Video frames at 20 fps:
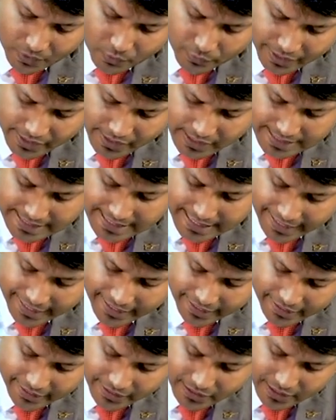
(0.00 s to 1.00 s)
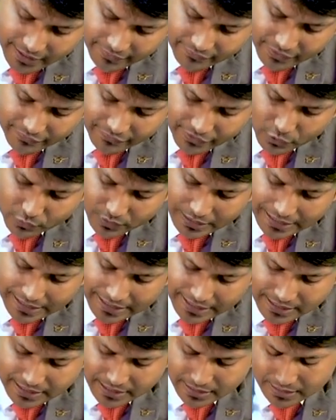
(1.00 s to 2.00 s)
Okay, cyanide, I've given you the
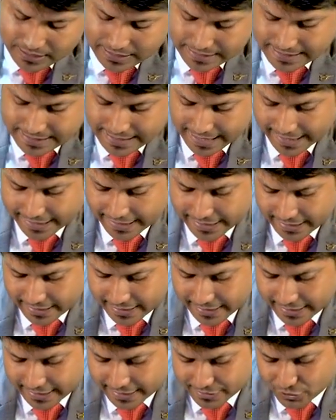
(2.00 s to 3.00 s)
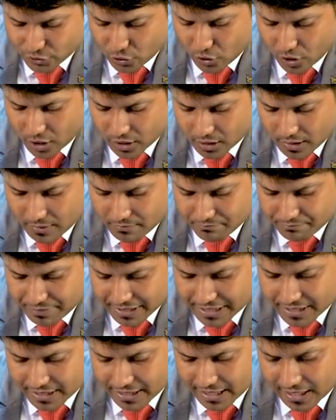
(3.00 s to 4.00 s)
list. Cyanide, it has got
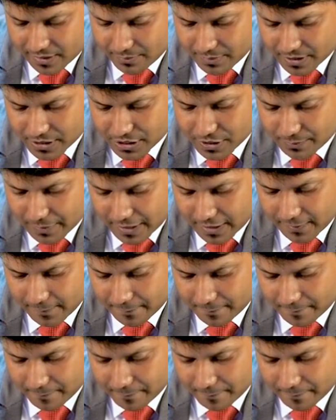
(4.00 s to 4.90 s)
bitter almond smell.